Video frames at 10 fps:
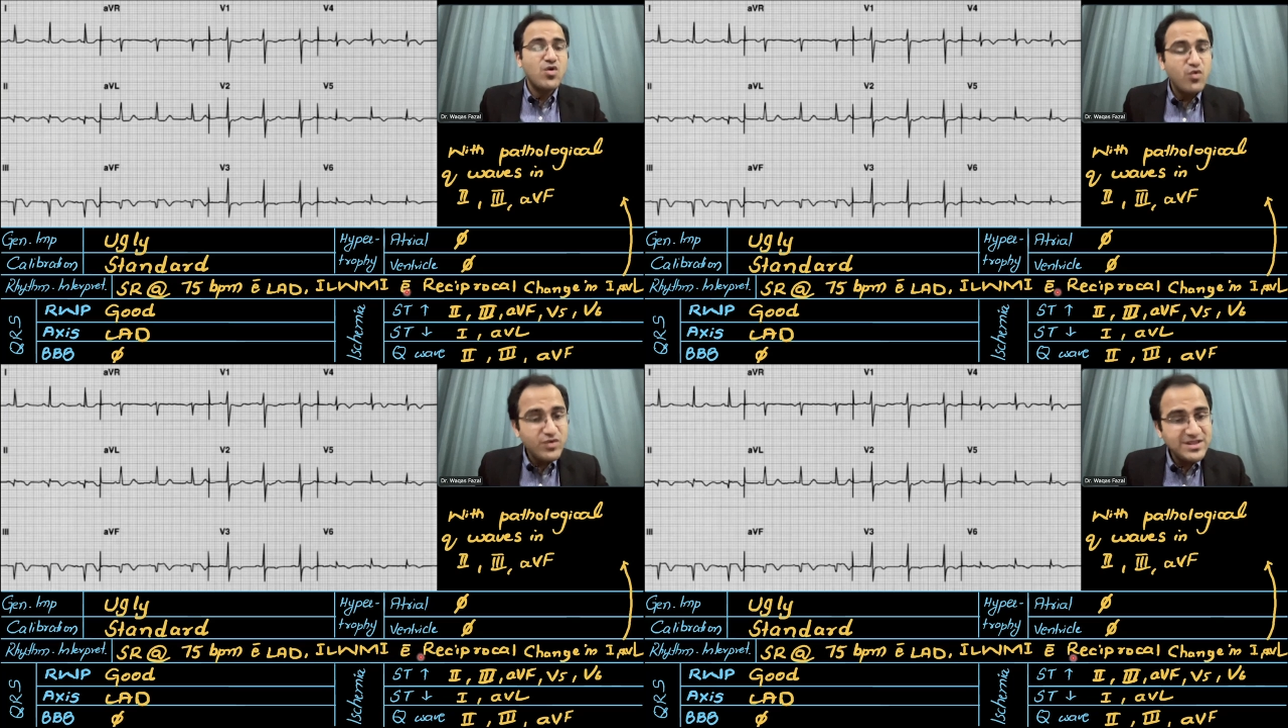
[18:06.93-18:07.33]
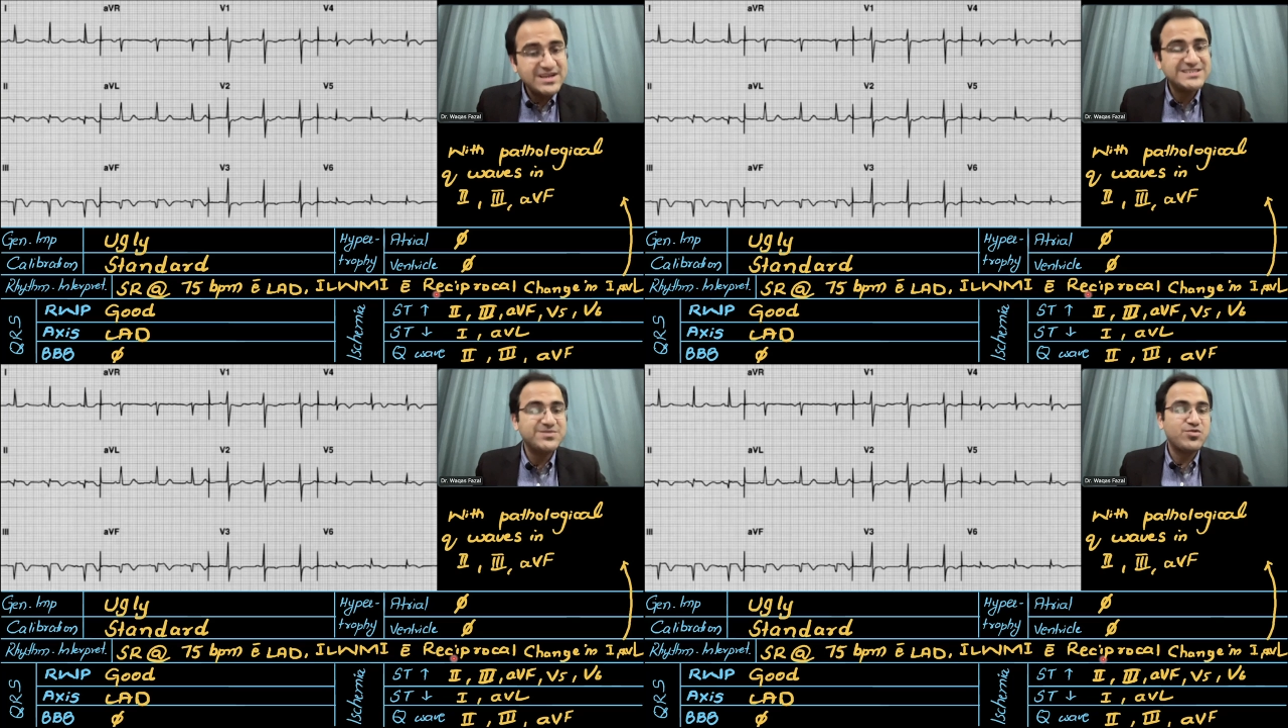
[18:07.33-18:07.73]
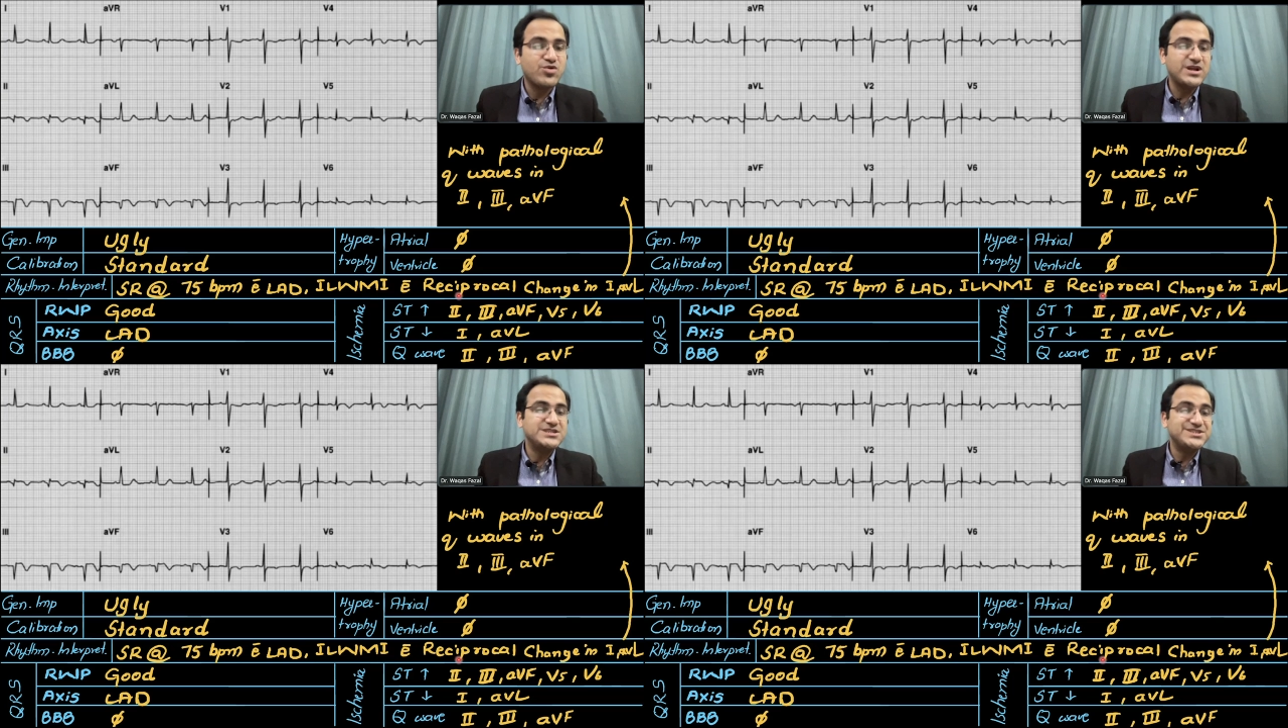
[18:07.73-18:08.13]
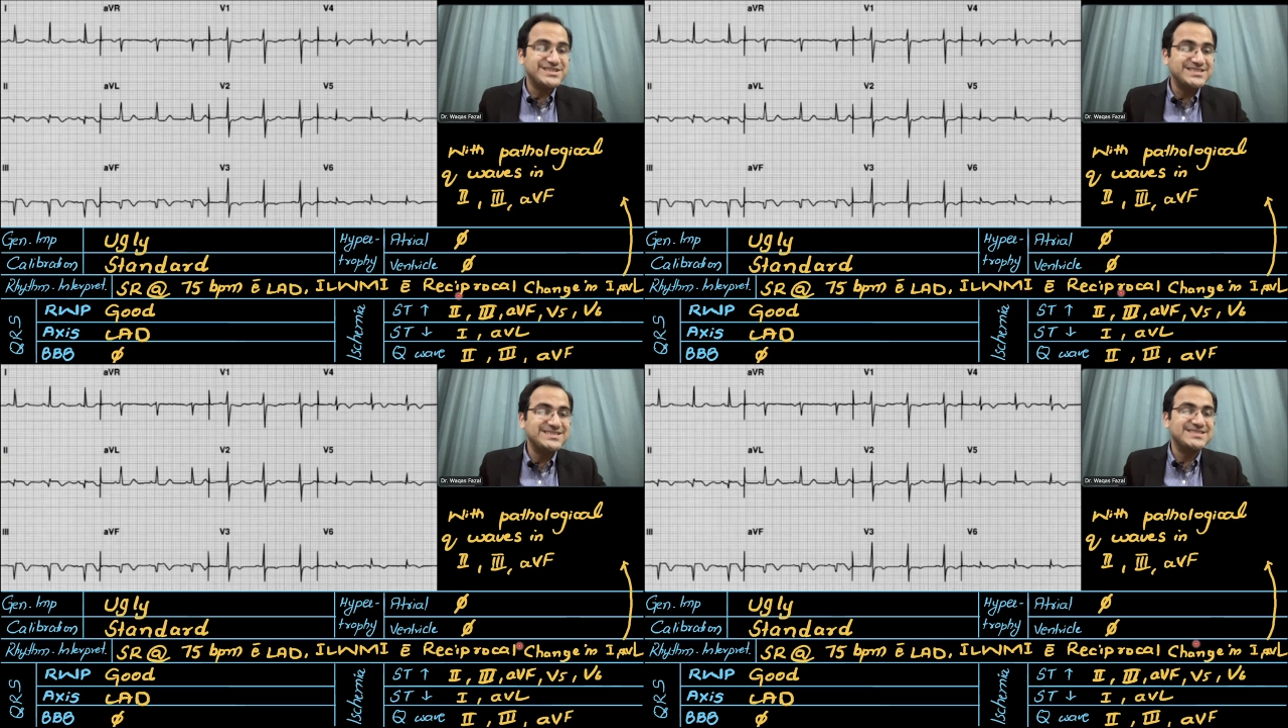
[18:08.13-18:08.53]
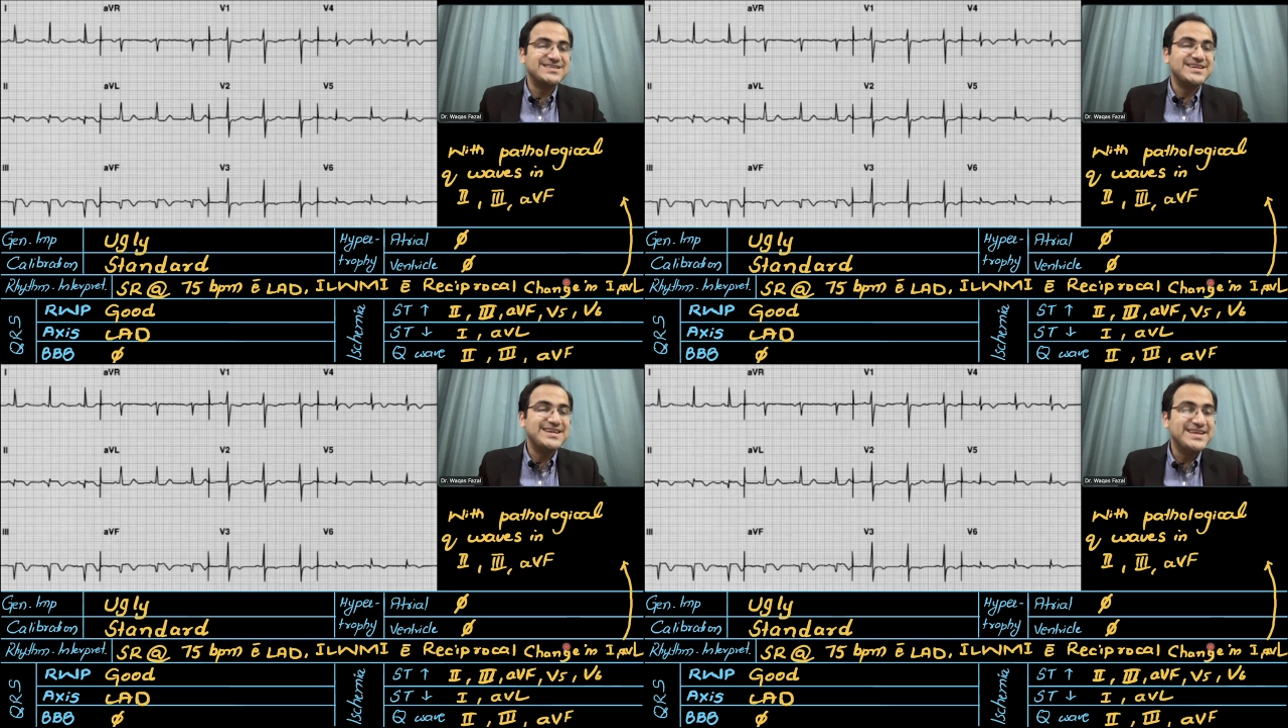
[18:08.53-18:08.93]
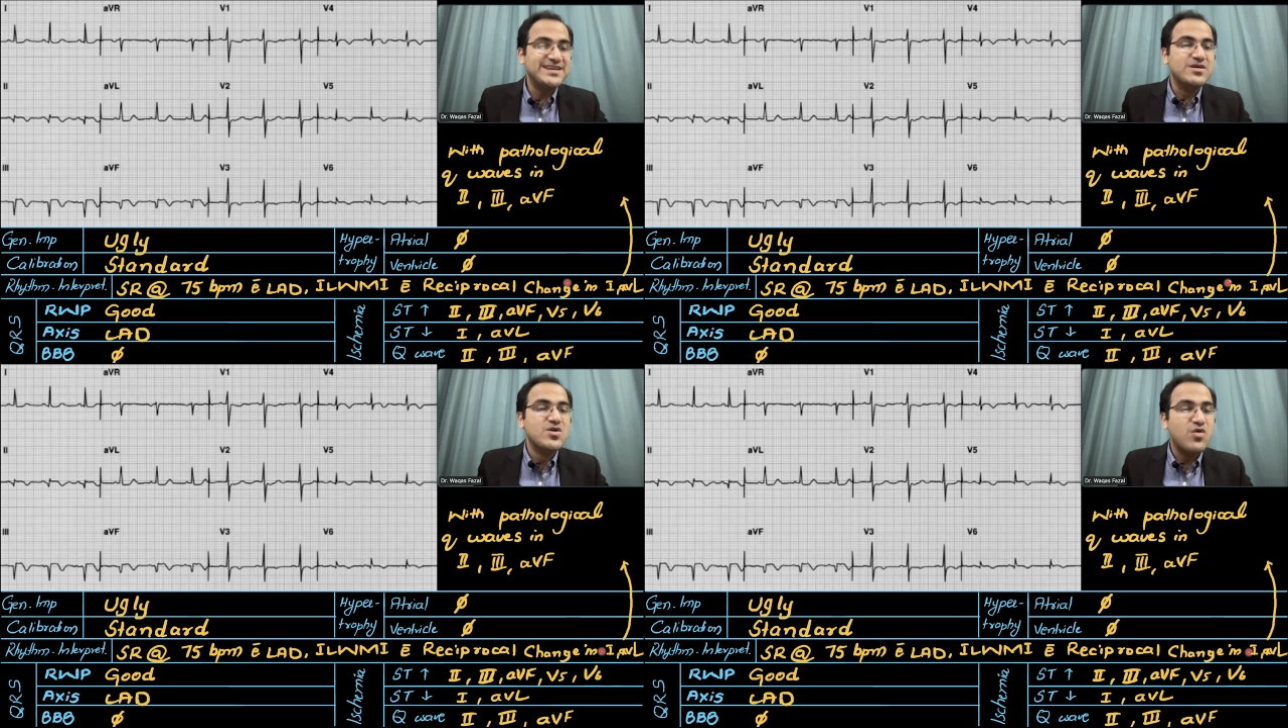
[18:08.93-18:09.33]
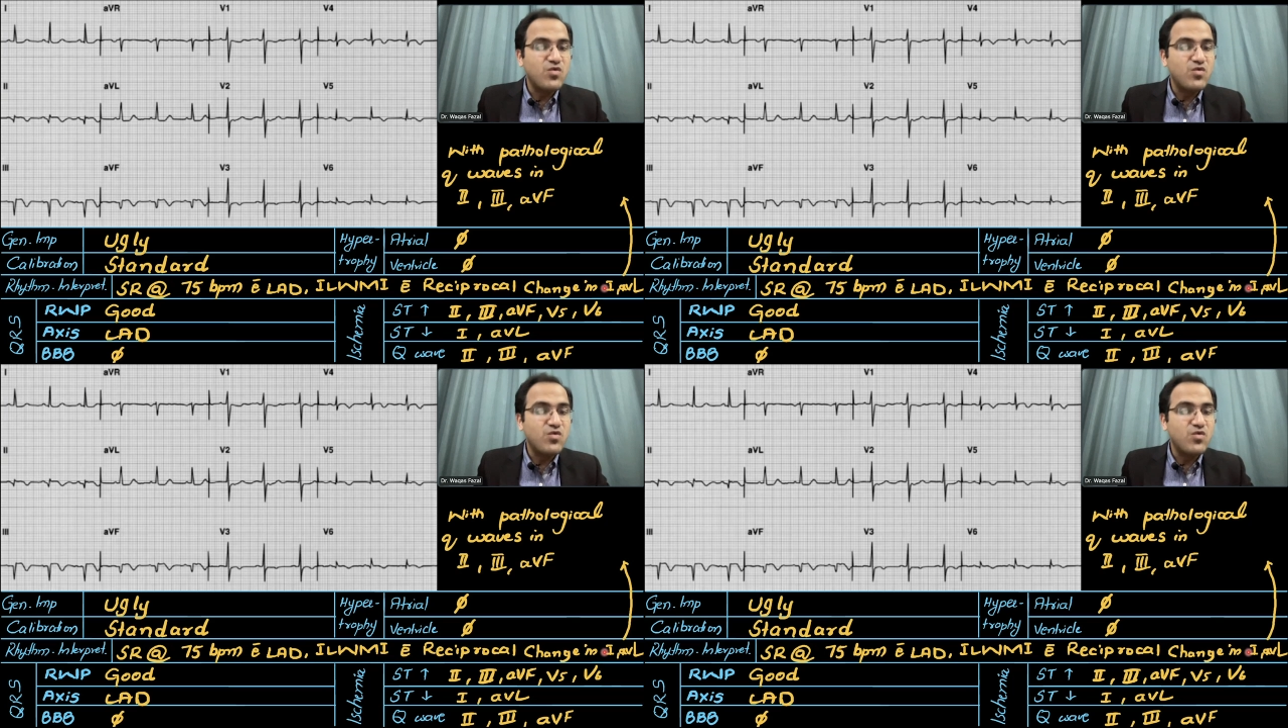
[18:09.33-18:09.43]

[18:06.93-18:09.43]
with reciprocal changes in